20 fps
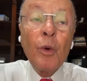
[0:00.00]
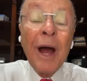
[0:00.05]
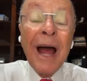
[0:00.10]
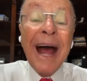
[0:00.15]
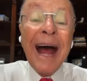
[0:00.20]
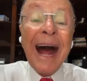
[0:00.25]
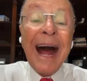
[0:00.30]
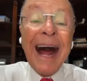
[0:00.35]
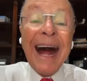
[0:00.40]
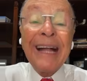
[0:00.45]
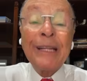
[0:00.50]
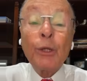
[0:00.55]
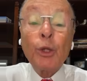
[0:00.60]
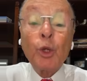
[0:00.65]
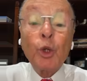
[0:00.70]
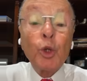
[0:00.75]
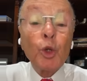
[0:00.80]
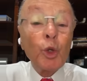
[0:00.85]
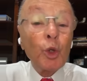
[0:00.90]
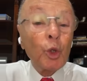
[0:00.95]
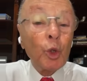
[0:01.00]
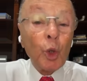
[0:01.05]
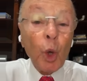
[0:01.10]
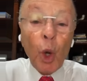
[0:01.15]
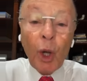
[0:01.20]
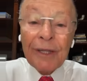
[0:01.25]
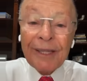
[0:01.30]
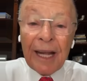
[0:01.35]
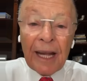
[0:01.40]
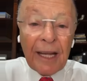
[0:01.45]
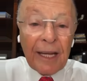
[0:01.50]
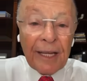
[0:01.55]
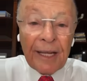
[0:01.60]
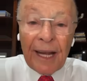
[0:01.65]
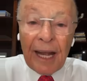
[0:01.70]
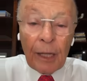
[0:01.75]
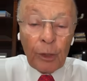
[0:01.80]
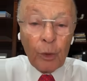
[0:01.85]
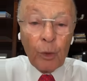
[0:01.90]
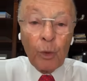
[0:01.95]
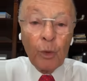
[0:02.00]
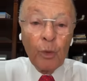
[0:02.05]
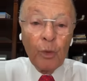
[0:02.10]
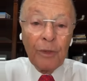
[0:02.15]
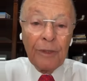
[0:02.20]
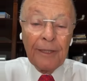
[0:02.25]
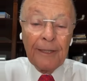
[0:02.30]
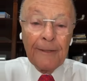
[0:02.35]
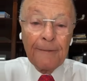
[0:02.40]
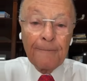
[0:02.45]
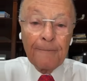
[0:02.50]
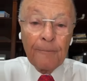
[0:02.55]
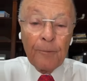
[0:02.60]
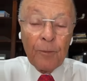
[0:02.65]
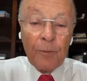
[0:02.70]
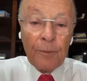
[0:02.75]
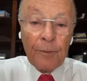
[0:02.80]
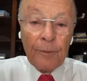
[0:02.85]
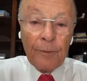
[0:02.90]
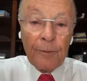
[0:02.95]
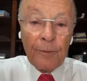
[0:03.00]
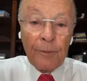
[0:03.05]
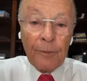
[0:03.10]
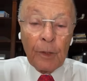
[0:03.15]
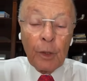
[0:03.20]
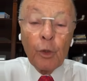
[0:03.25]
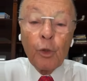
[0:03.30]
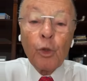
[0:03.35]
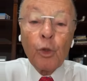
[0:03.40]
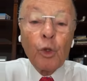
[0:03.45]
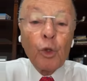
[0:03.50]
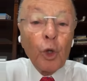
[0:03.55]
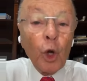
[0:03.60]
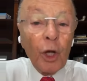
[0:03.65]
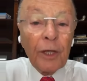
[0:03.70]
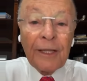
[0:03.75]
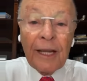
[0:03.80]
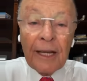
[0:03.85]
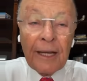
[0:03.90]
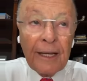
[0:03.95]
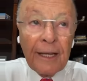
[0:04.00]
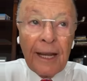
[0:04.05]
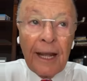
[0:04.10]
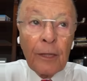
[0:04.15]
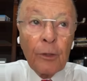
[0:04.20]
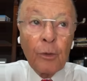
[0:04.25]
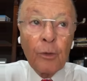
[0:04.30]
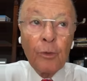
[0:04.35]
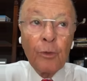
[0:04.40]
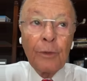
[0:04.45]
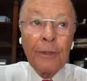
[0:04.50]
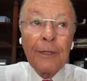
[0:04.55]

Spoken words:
gospel to every creature, every creature.